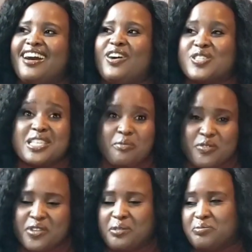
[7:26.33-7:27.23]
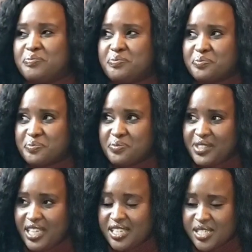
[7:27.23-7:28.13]
or some of them.
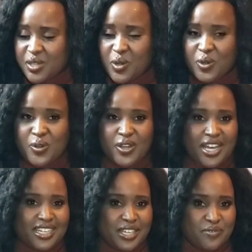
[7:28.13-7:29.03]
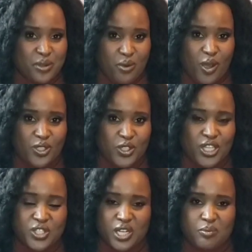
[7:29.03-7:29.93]
So I'd give the wrong
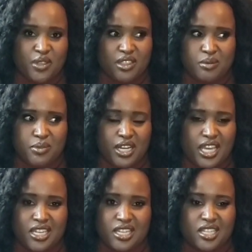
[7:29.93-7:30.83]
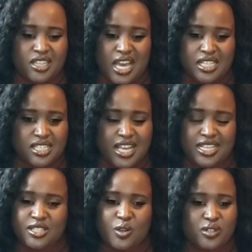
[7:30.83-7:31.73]
change, and they'll be like,
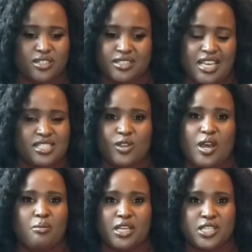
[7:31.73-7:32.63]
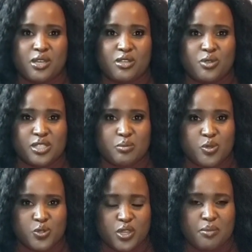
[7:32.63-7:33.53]
that's not how much you're
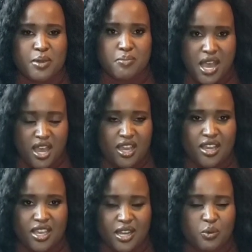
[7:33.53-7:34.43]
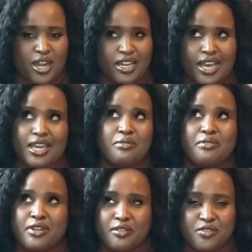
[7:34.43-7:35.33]
supposed to give me back. And one guy, I
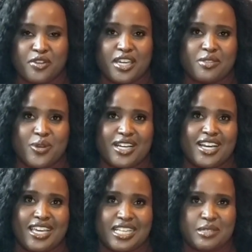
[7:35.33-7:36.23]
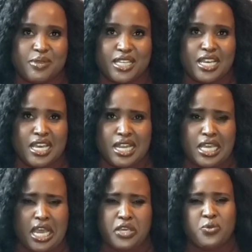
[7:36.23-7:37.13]
will never forget, one guy asked me,
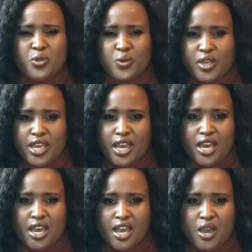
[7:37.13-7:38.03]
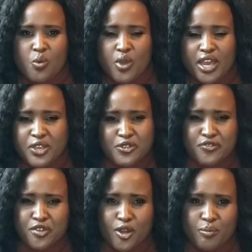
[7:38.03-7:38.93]
like, are you new here? Where are you
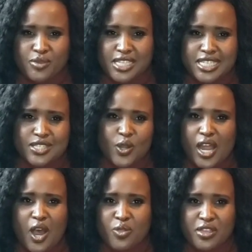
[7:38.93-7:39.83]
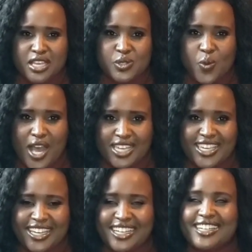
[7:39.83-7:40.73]
from? This is not how things work
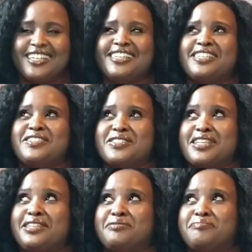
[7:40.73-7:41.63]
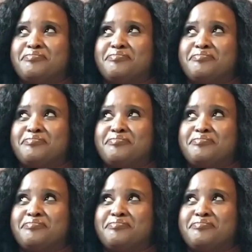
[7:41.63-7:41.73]
here. I was like,